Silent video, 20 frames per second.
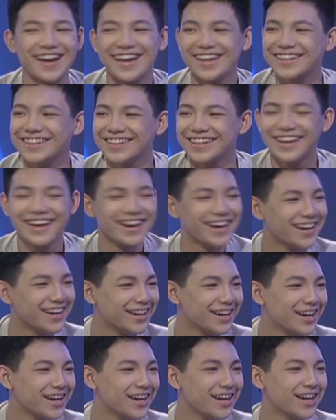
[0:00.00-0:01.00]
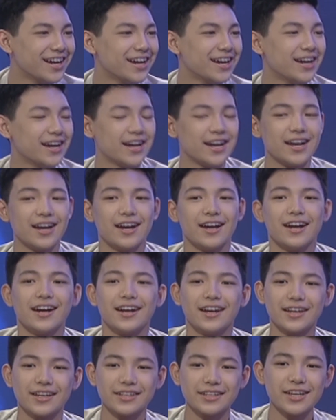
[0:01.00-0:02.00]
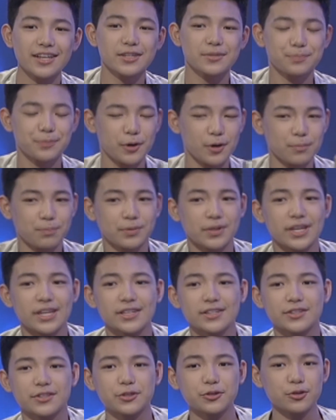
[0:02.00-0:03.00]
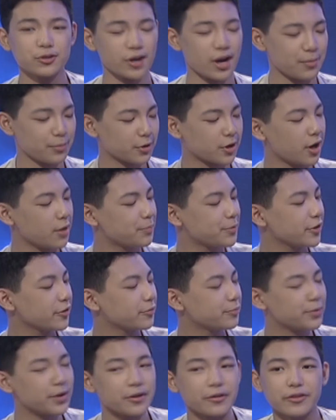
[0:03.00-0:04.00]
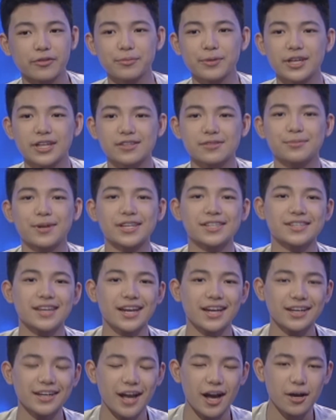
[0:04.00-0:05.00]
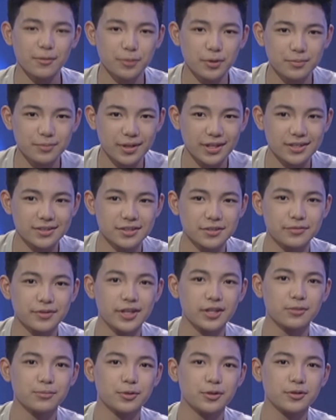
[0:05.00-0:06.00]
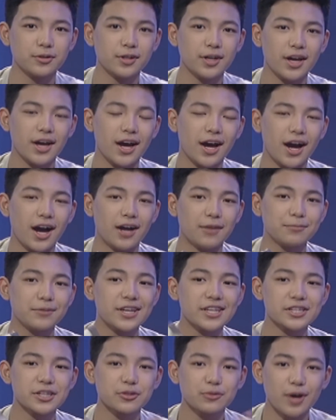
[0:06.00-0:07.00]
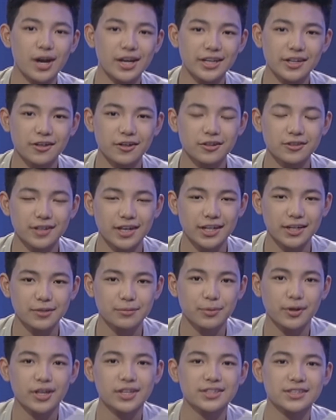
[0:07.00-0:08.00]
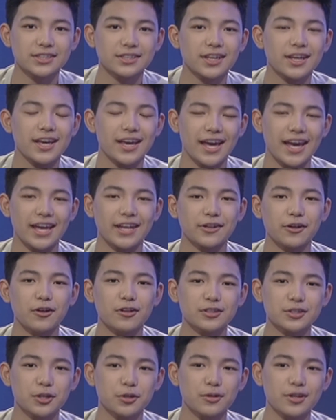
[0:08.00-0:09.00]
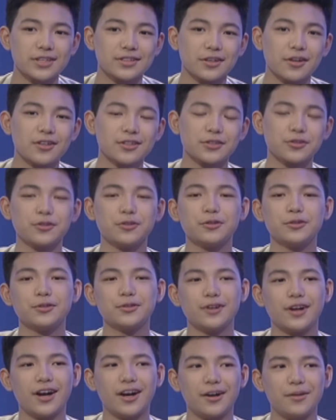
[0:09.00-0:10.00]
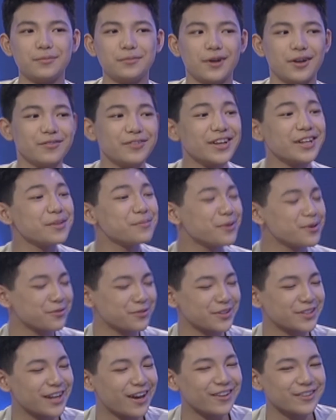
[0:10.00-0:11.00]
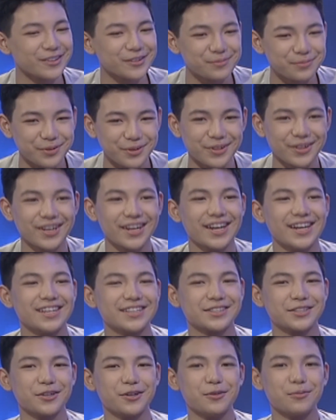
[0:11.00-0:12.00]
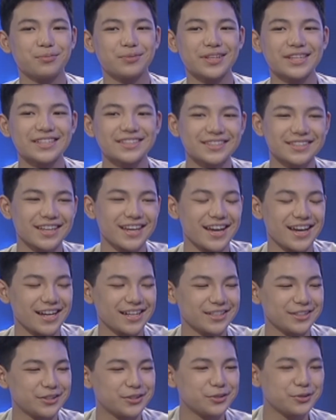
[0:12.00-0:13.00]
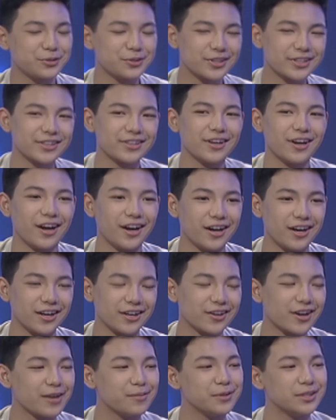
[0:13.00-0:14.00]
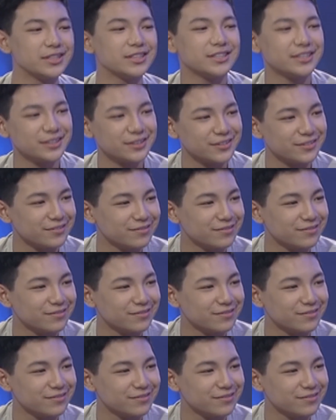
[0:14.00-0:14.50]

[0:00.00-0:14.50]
Invite everyone to get a copy of that album. Yes po, please do grab a copy of Be With Me. It's my second album and it's available um, nationwide in all record bars. And also, it's also um, available for download po. So please do uh, grab it. Yun.